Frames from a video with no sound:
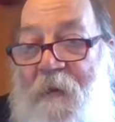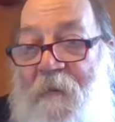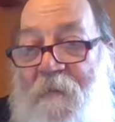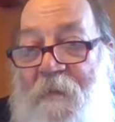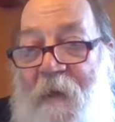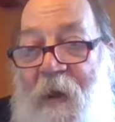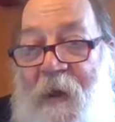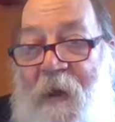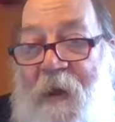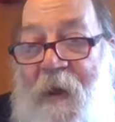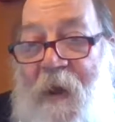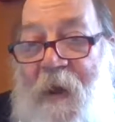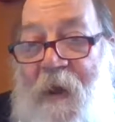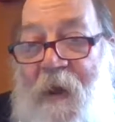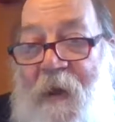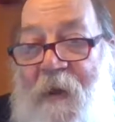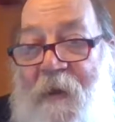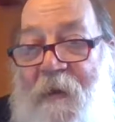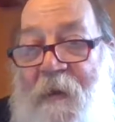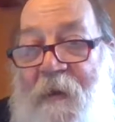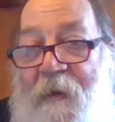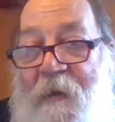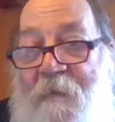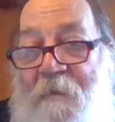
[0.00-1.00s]
I
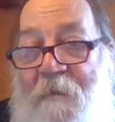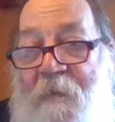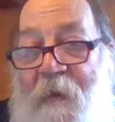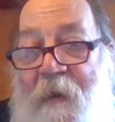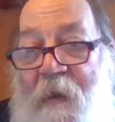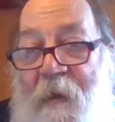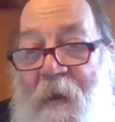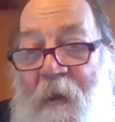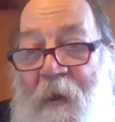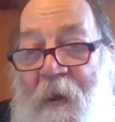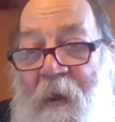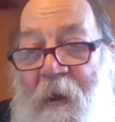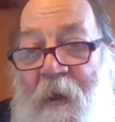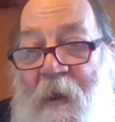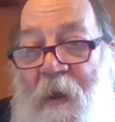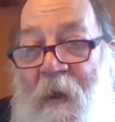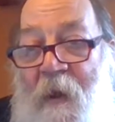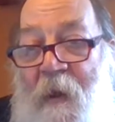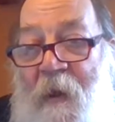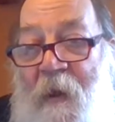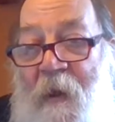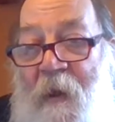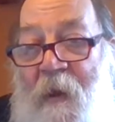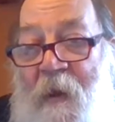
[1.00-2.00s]
had,
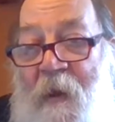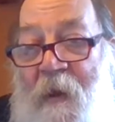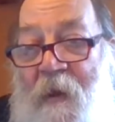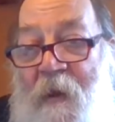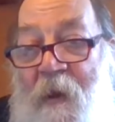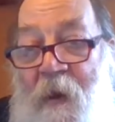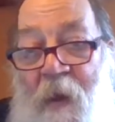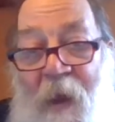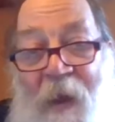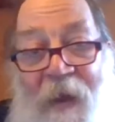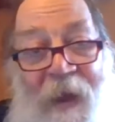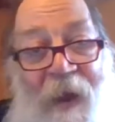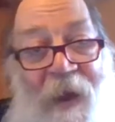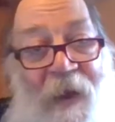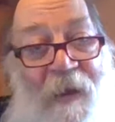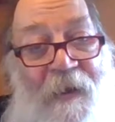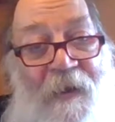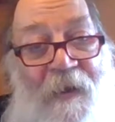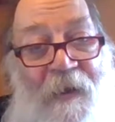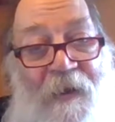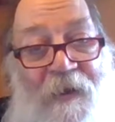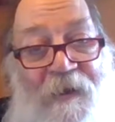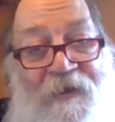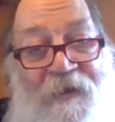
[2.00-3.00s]
I
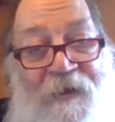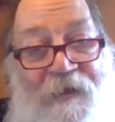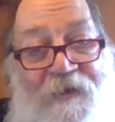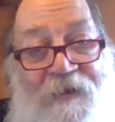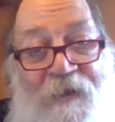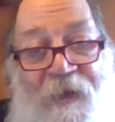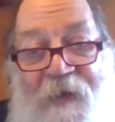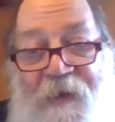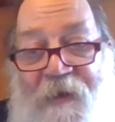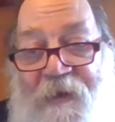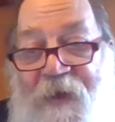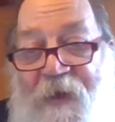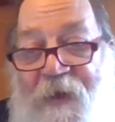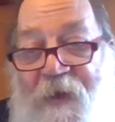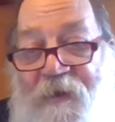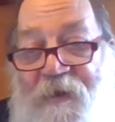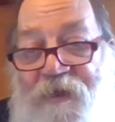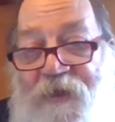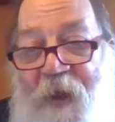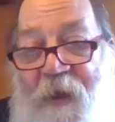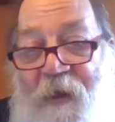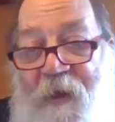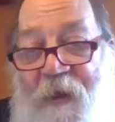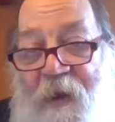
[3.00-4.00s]
got 16
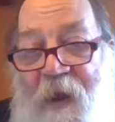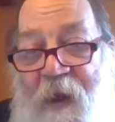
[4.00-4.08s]
teeth taken